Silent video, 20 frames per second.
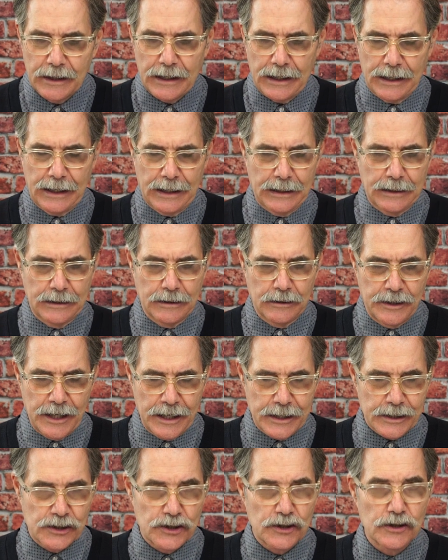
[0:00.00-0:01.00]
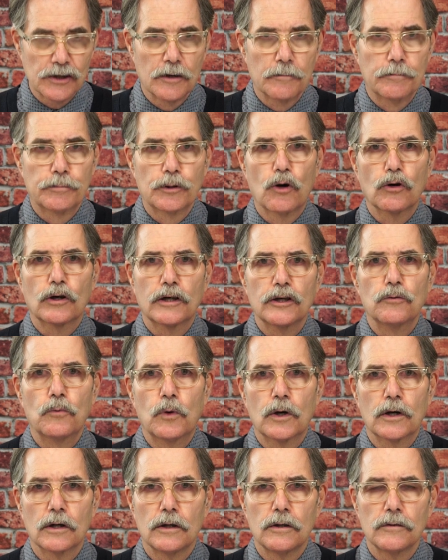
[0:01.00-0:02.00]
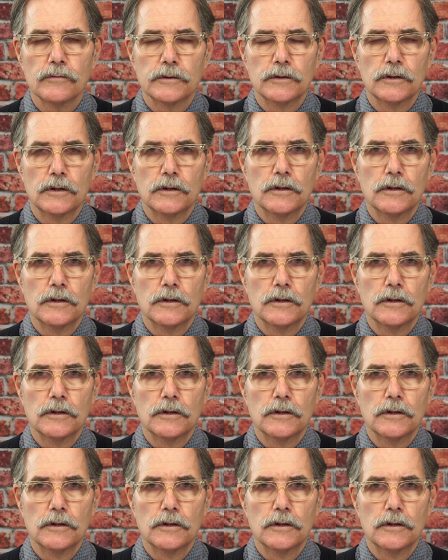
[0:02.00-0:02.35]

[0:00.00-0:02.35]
in this broken world.